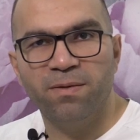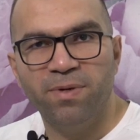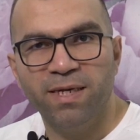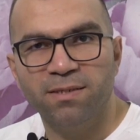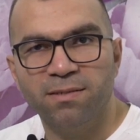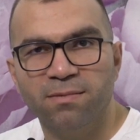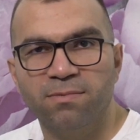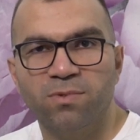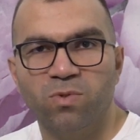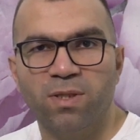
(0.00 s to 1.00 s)
best
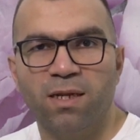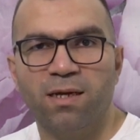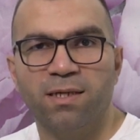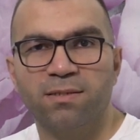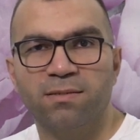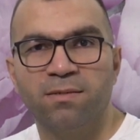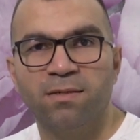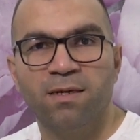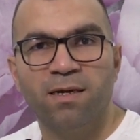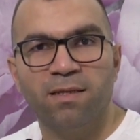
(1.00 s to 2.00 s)
to the last.
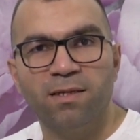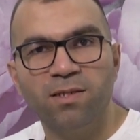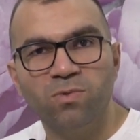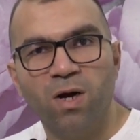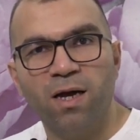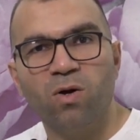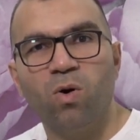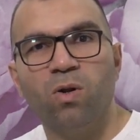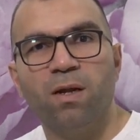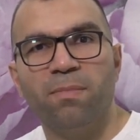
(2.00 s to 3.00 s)
This is what I
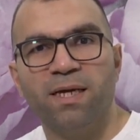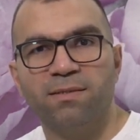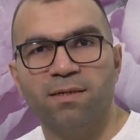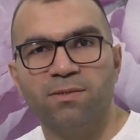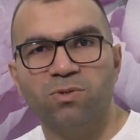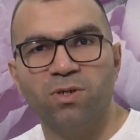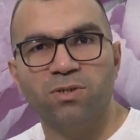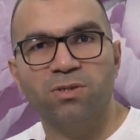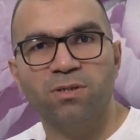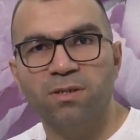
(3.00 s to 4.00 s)
call a master
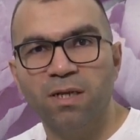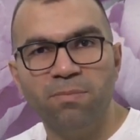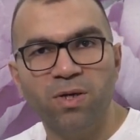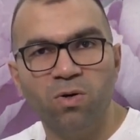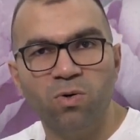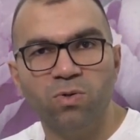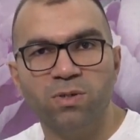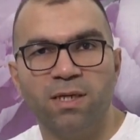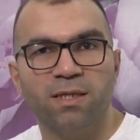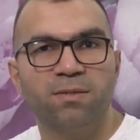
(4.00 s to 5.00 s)
stretch, not
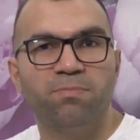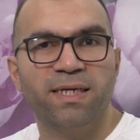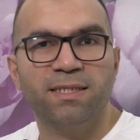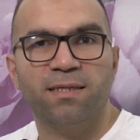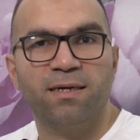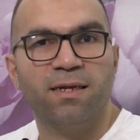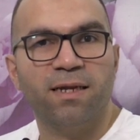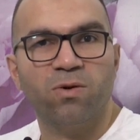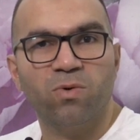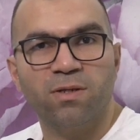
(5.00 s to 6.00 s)
because it's better than
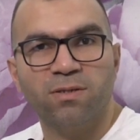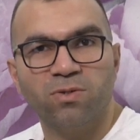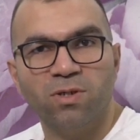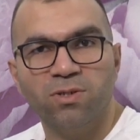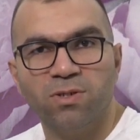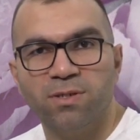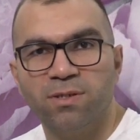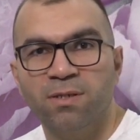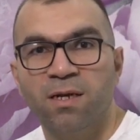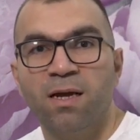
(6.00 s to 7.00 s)
any other
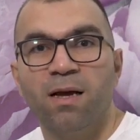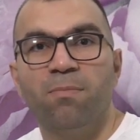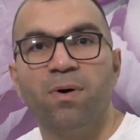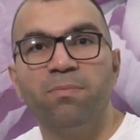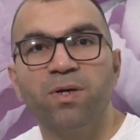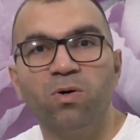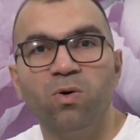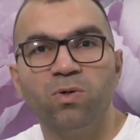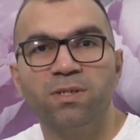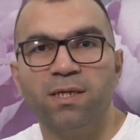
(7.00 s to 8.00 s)
stretches, but
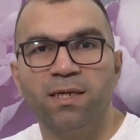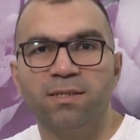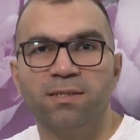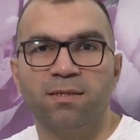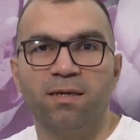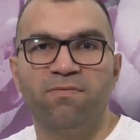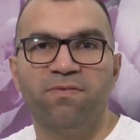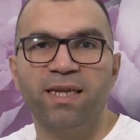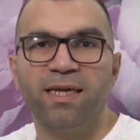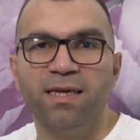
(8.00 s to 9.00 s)
because it's
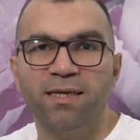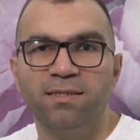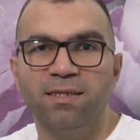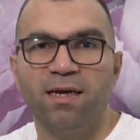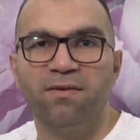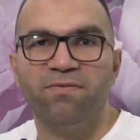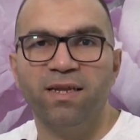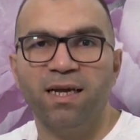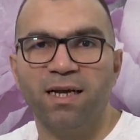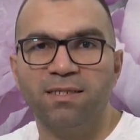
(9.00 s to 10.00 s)
very easy and
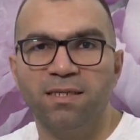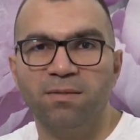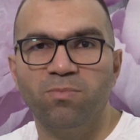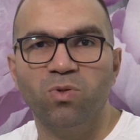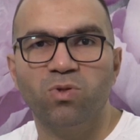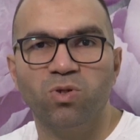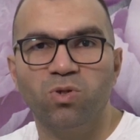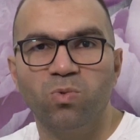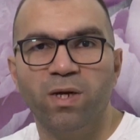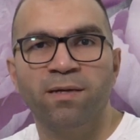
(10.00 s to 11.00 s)
very accessible to
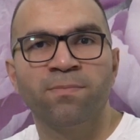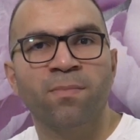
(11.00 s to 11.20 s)
do it